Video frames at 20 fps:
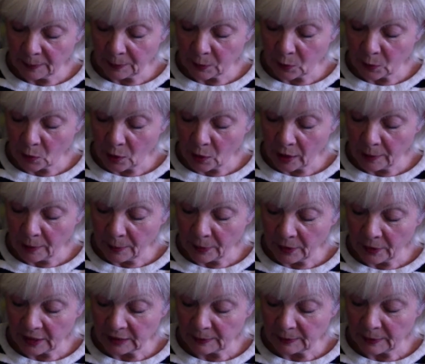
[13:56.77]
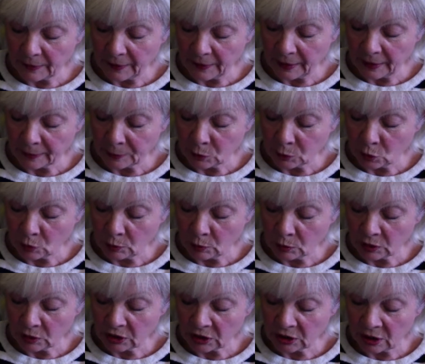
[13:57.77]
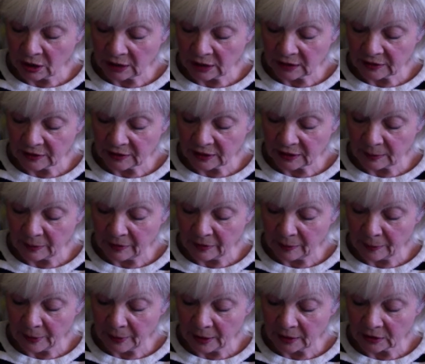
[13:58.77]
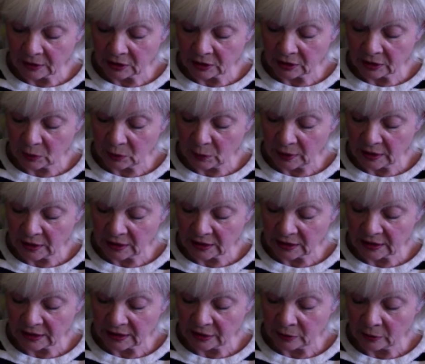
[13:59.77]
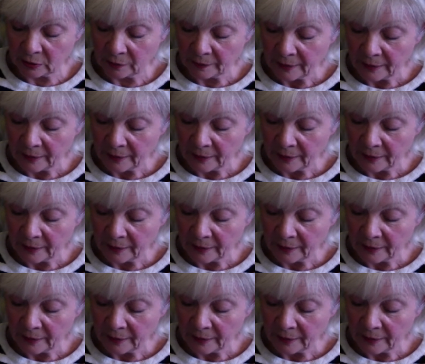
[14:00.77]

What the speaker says: quite impressed by the abnormal size of some of the plants on their windowsill.